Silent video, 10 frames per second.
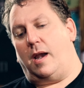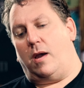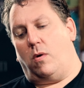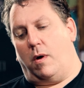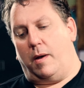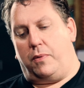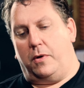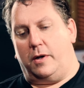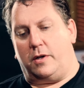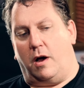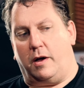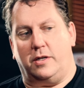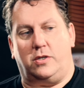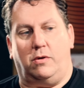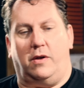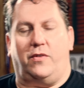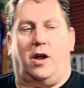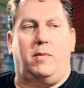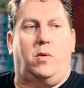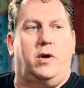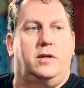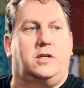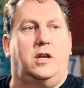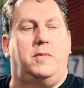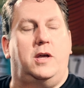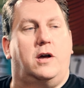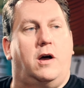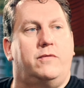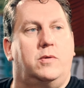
I don't want to put a dog into an environment where it's going to be Let's